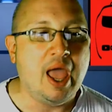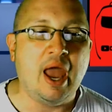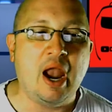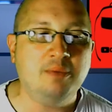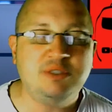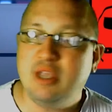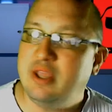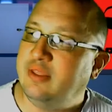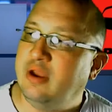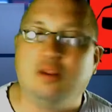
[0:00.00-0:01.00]
And I'm
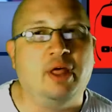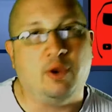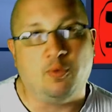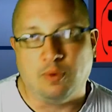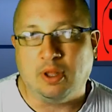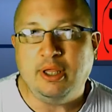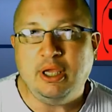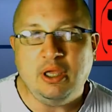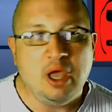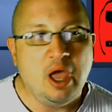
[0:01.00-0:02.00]
sitting there like,
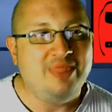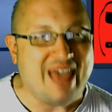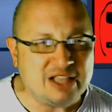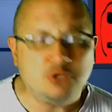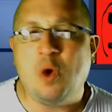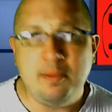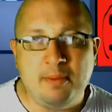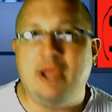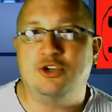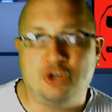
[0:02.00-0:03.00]
really? That's why
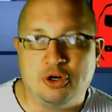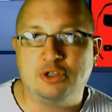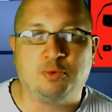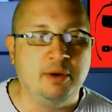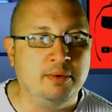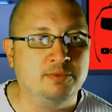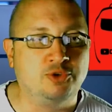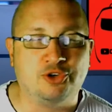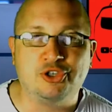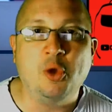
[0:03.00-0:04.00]
my insurance premiums
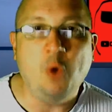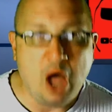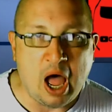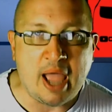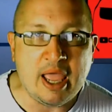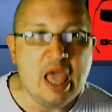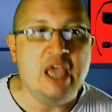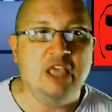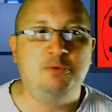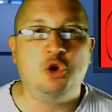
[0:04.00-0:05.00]
are so high,
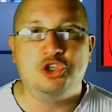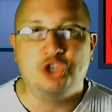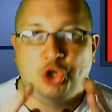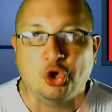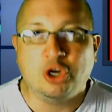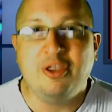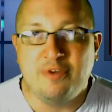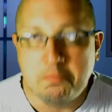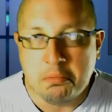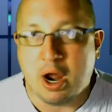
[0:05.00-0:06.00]
is because you're
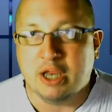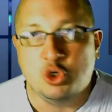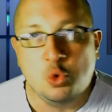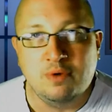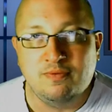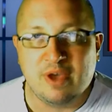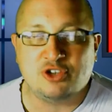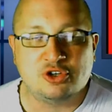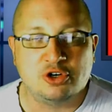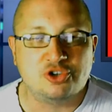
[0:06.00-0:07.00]
giving money to
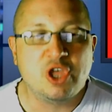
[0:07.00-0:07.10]
investors.